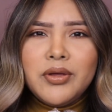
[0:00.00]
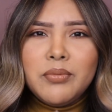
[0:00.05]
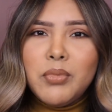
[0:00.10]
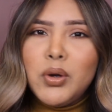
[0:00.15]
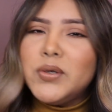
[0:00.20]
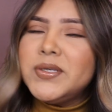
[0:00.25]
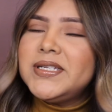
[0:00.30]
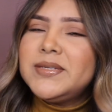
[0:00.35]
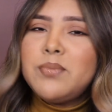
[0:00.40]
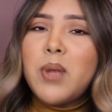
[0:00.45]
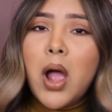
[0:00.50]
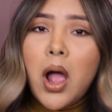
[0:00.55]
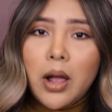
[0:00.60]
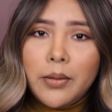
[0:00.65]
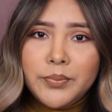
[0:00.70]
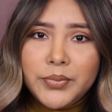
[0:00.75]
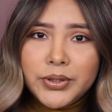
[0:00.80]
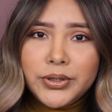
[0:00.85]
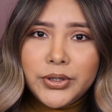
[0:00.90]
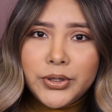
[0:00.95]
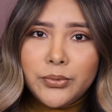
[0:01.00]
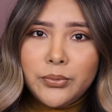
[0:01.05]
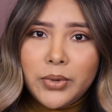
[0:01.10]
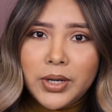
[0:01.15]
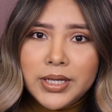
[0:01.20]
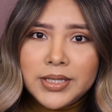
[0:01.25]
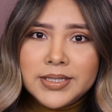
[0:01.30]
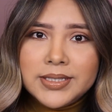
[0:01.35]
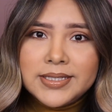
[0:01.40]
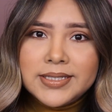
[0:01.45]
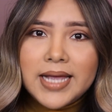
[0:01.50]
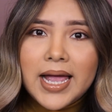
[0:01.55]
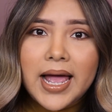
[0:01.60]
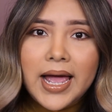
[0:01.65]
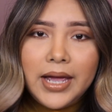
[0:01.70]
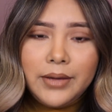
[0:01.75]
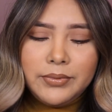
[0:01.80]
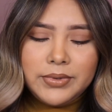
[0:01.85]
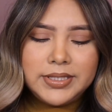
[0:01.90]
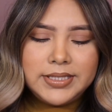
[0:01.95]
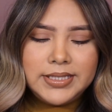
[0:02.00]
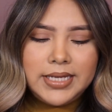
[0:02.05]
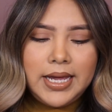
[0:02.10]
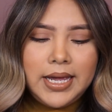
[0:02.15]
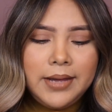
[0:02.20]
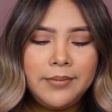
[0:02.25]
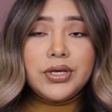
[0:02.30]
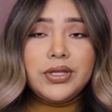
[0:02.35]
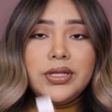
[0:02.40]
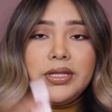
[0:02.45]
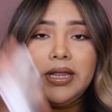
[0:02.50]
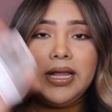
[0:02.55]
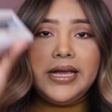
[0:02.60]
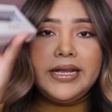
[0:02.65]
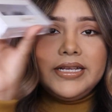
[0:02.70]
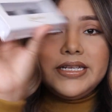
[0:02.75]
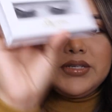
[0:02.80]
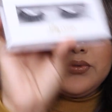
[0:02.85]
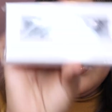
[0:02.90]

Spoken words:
most popular ones, I would say. So the lightest